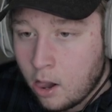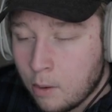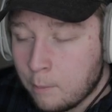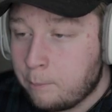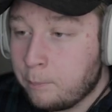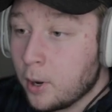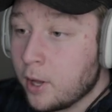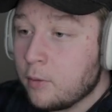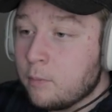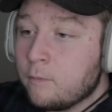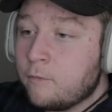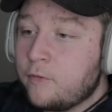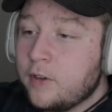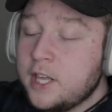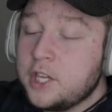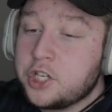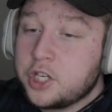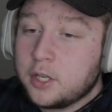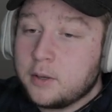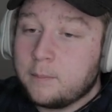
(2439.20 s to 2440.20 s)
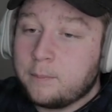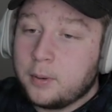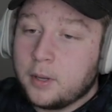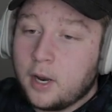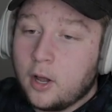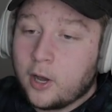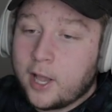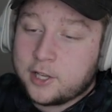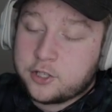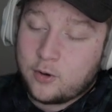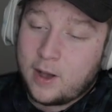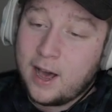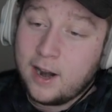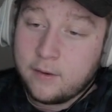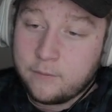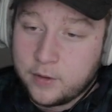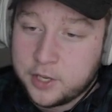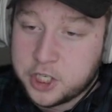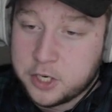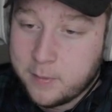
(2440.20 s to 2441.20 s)
But okay. So how
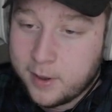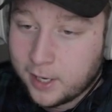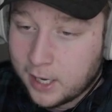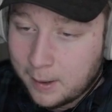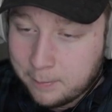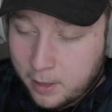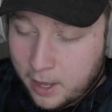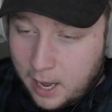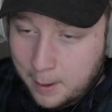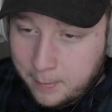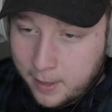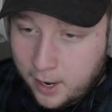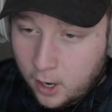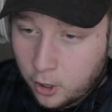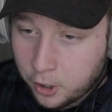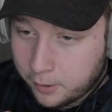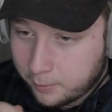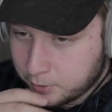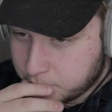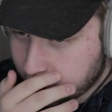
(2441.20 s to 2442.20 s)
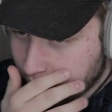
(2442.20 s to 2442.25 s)
did Vici make it? I'm not 100%.